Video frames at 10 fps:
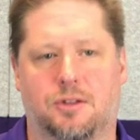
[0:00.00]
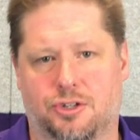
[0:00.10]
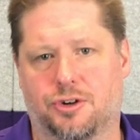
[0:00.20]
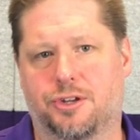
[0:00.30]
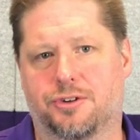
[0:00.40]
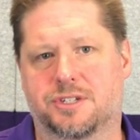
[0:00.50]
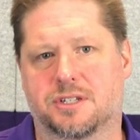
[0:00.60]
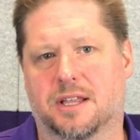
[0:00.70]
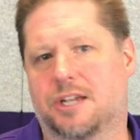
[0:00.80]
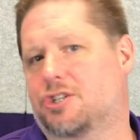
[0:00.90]
during your
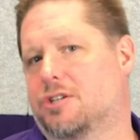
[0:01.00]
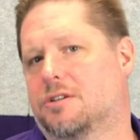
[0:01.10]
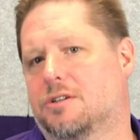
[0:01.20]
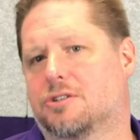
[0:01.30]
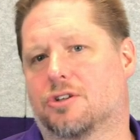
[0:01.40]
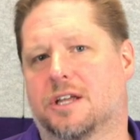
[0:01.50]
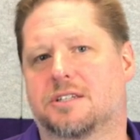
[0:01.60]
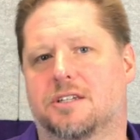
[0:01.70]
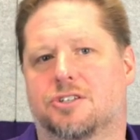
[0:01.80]
installation. So let's get